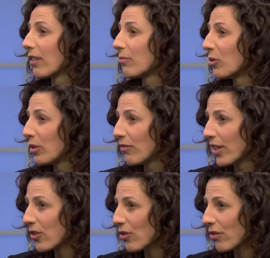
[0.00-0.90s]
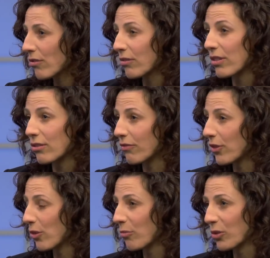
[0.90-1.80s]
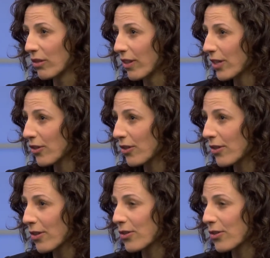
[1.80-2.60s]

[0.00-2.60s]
of motivation or insufficient motivation,